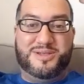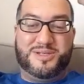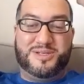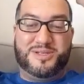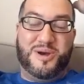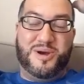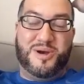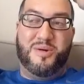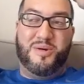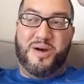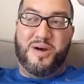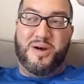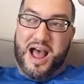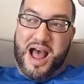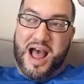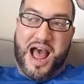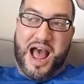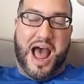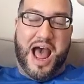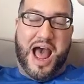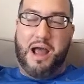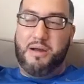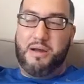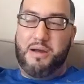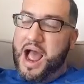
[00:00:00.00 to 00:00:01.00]
So
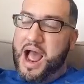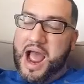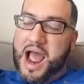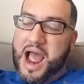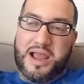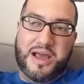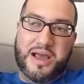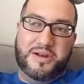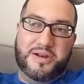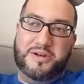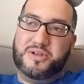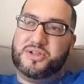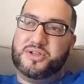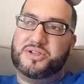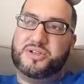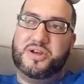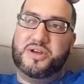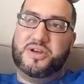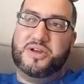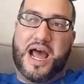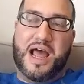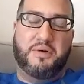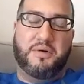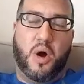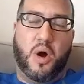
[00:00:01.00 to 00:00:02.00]
I
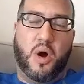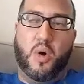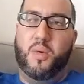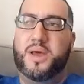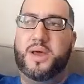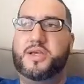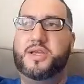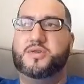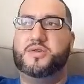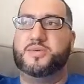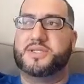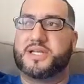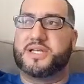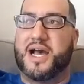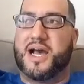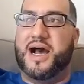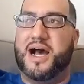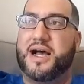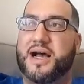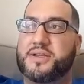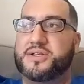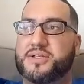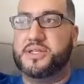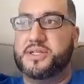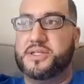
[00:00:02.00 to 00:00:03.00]
understood. I always was
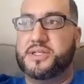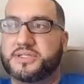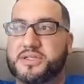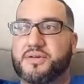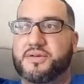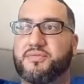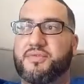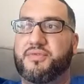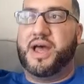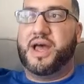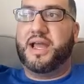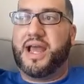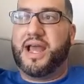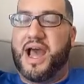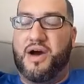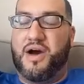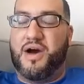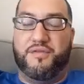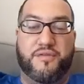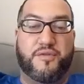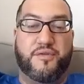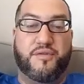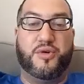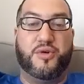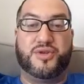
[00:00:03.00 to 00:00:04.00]
conscious of like how
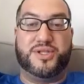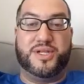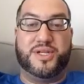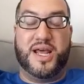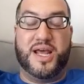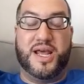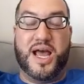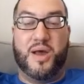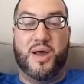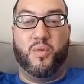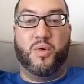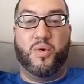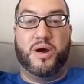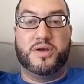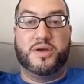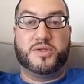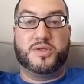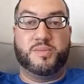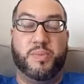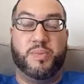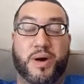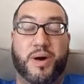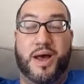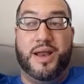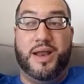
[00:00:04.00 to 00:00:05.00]
fortunate I was,
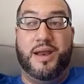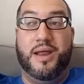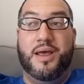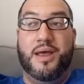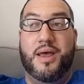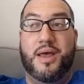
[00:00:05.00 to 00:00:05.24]
but